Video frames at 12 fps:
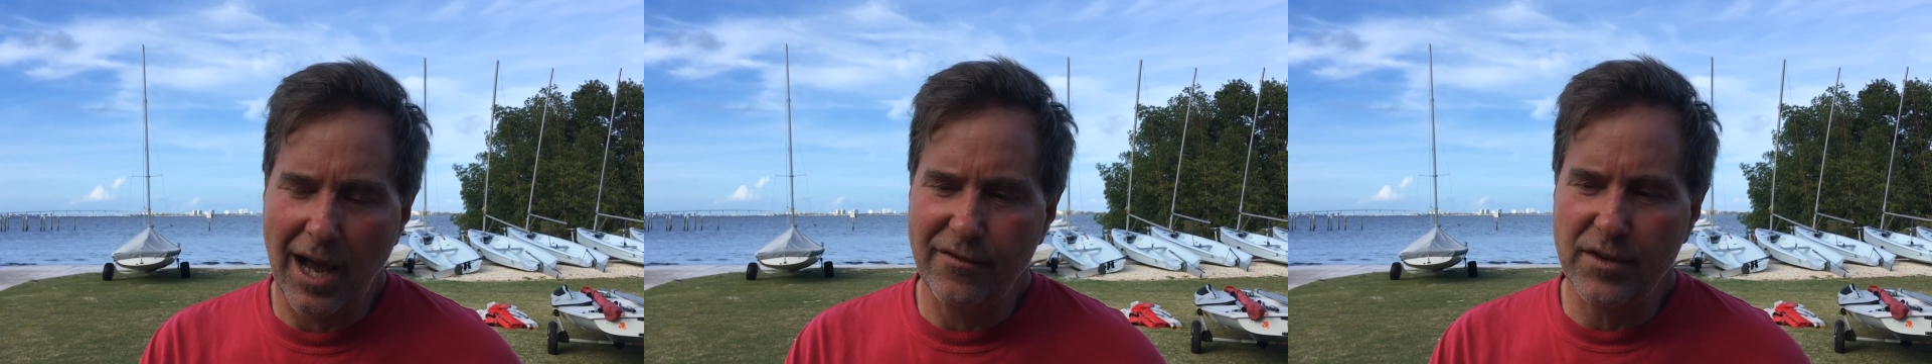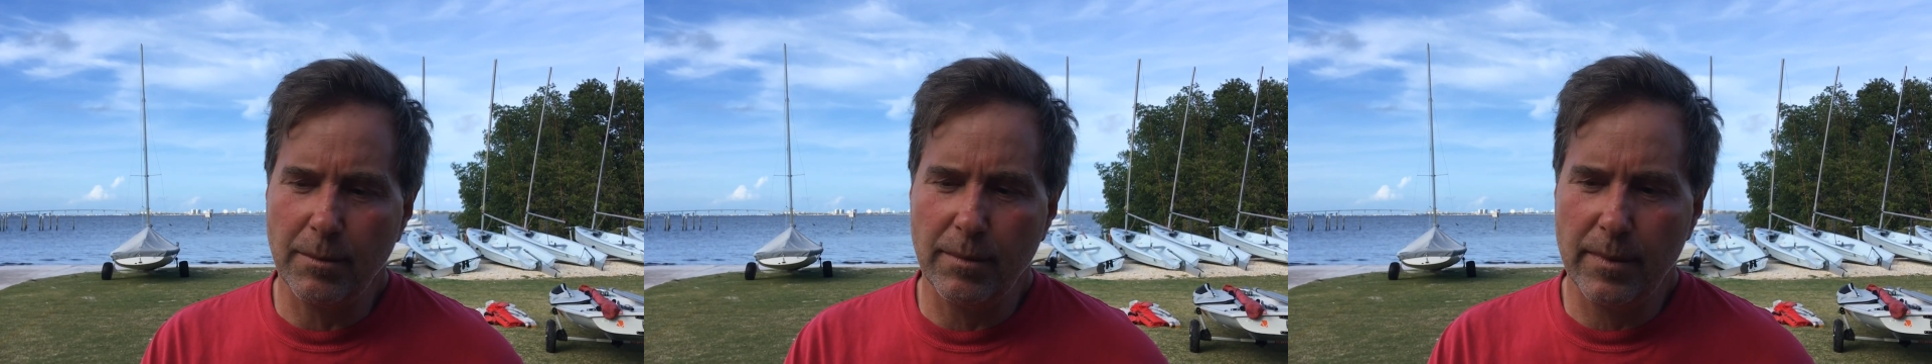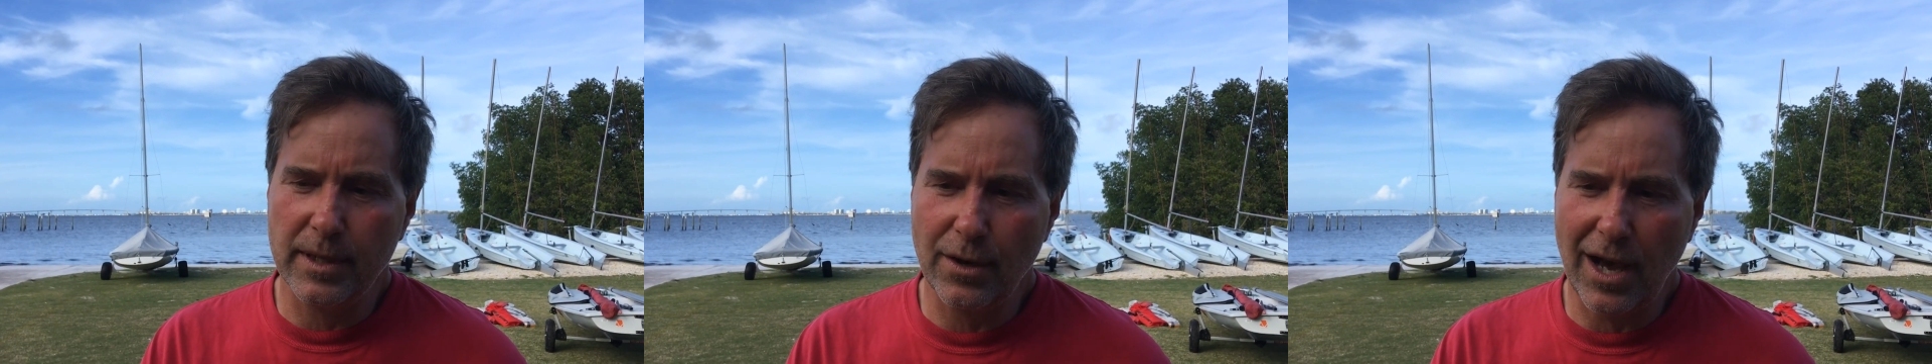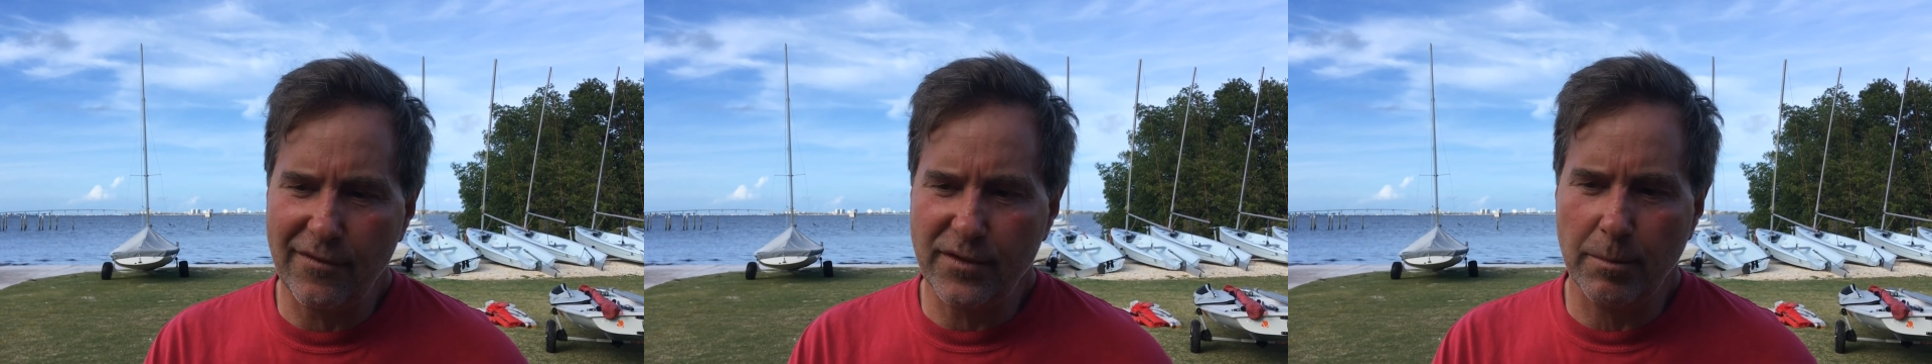You have
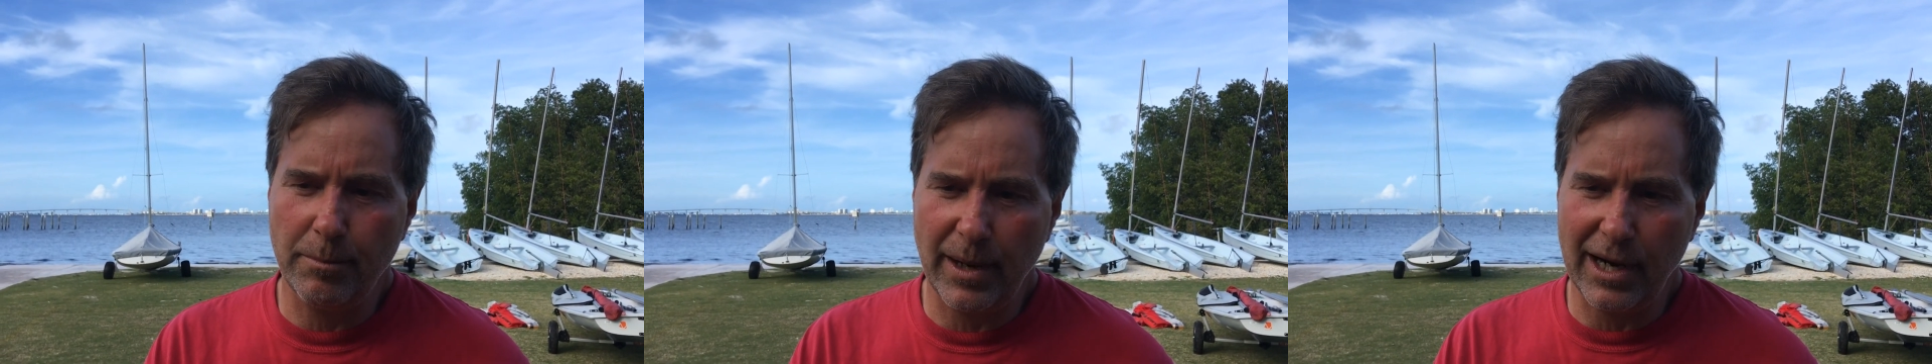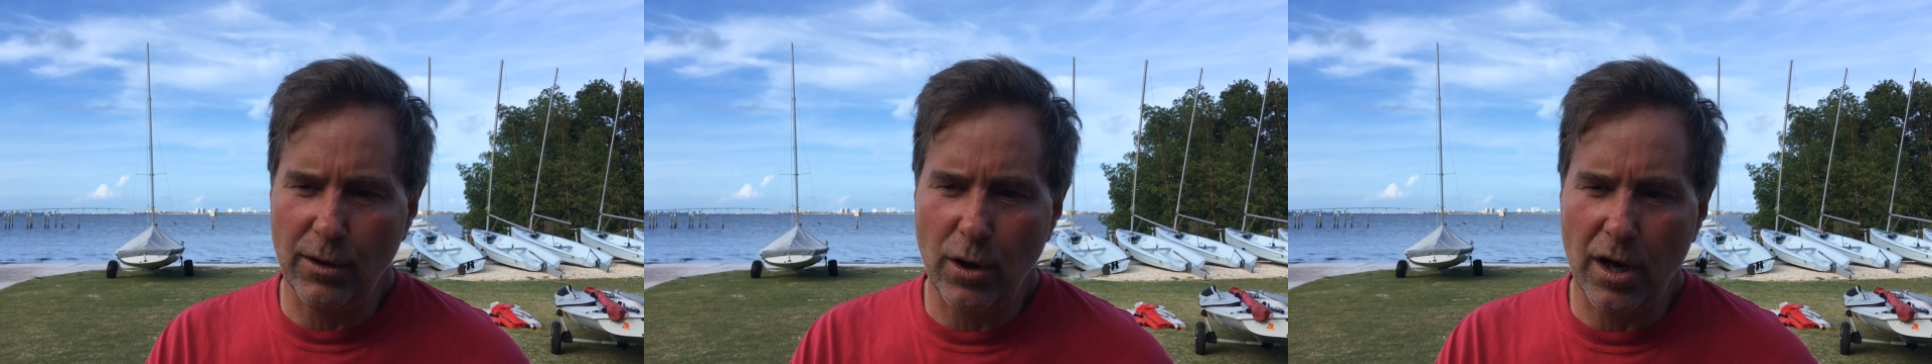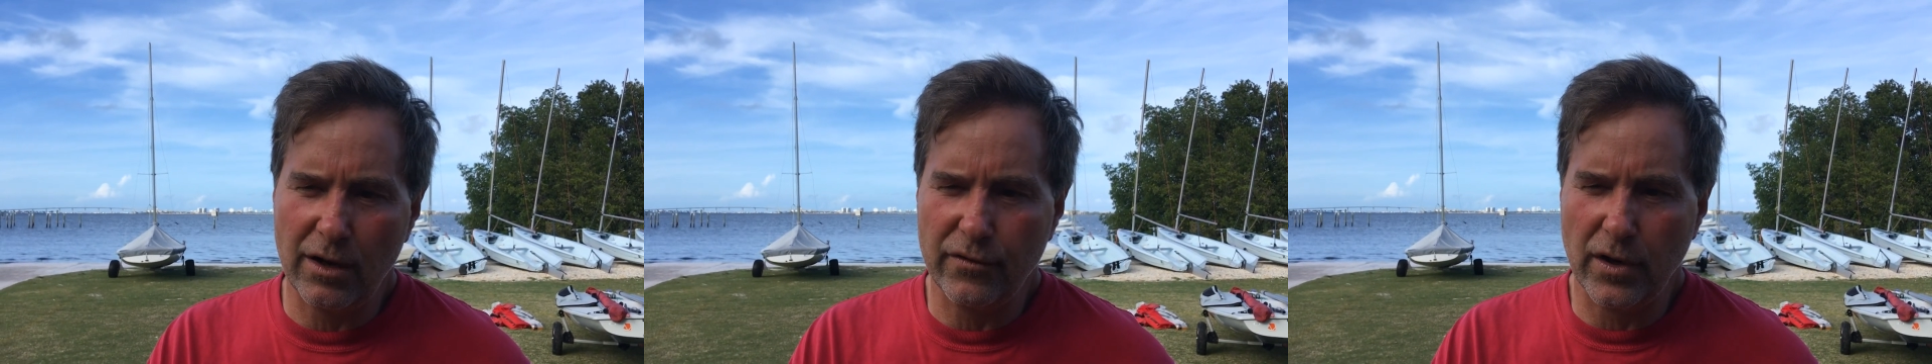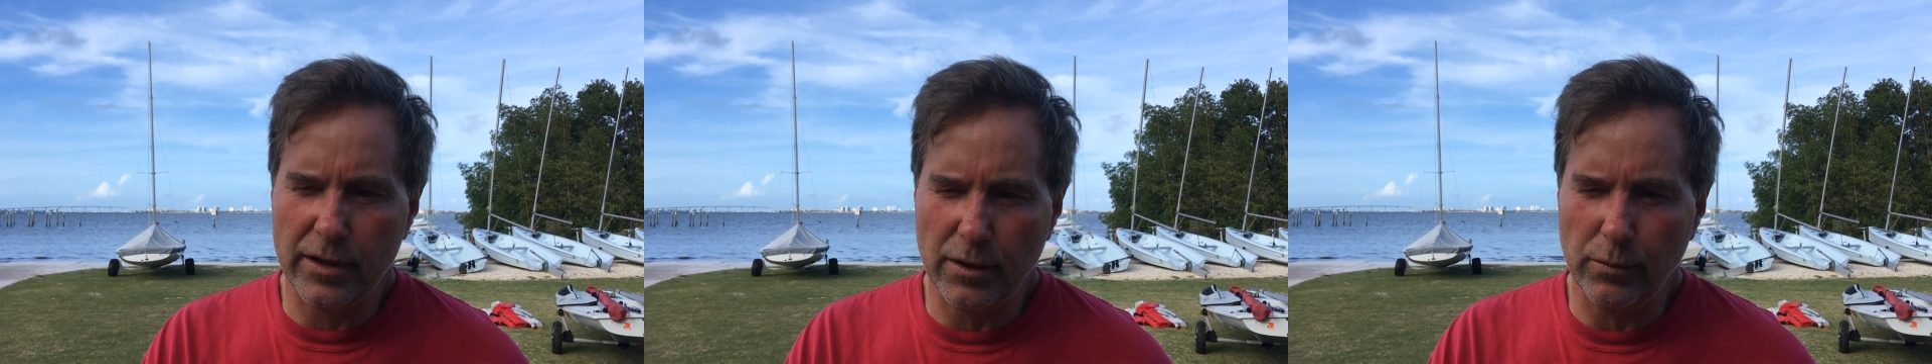to bear
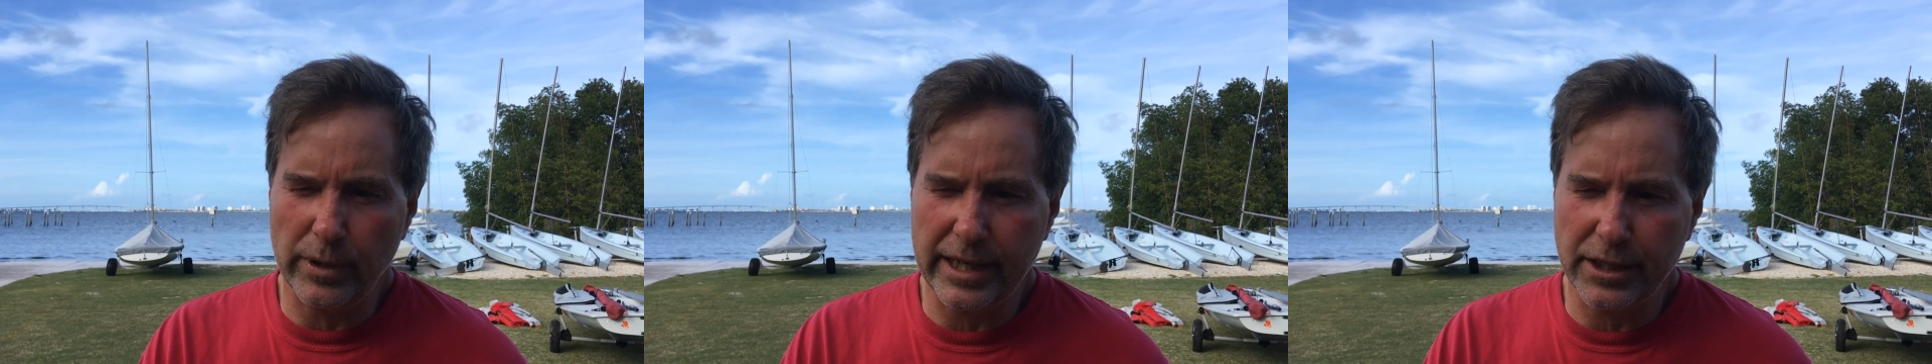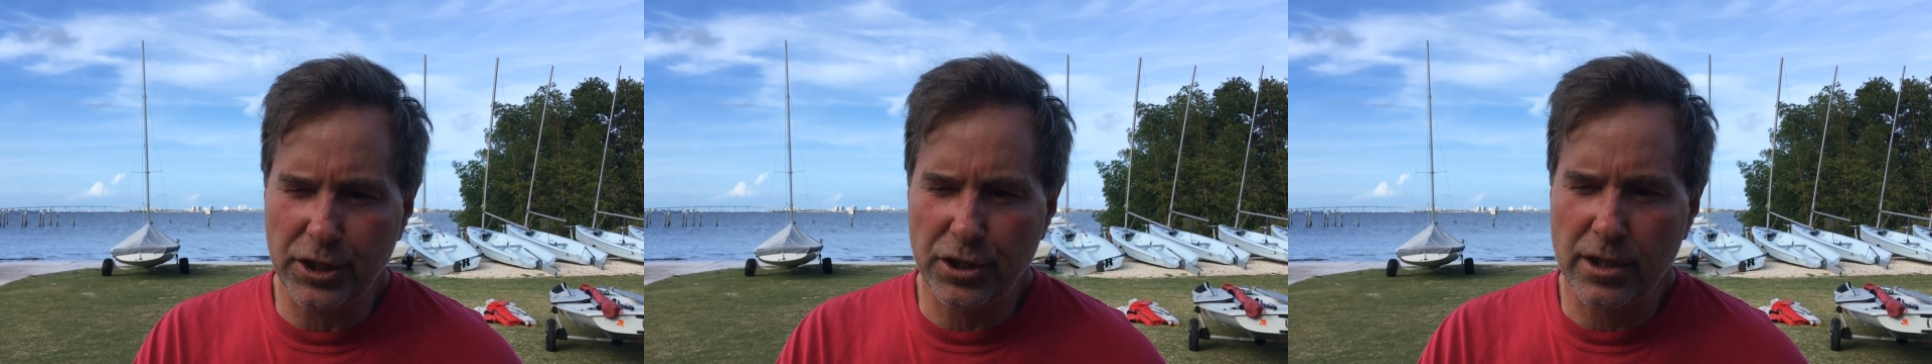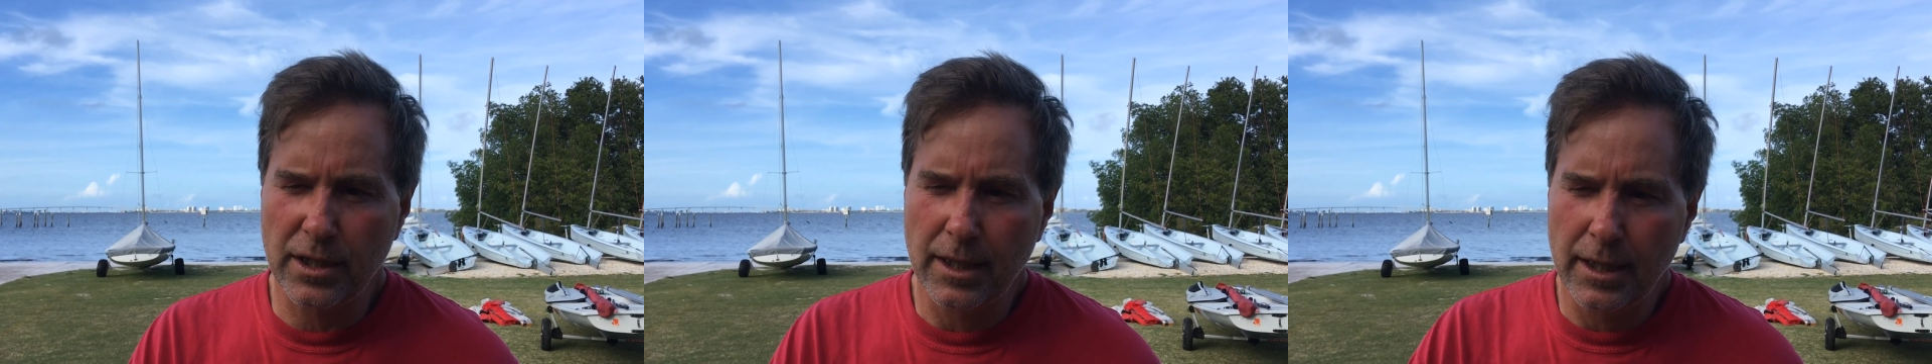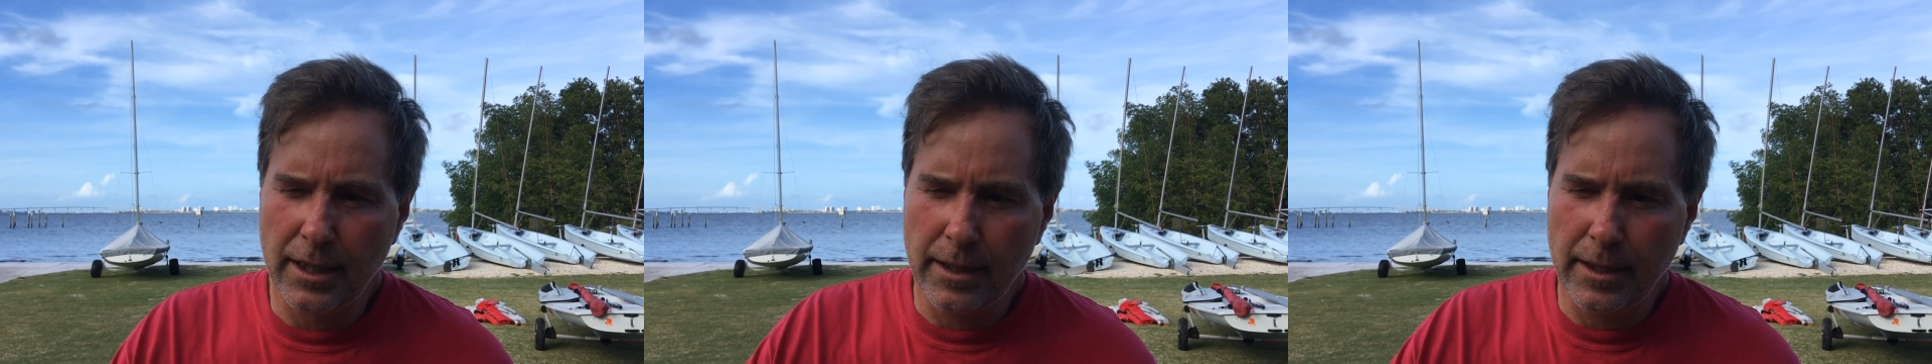off on a reach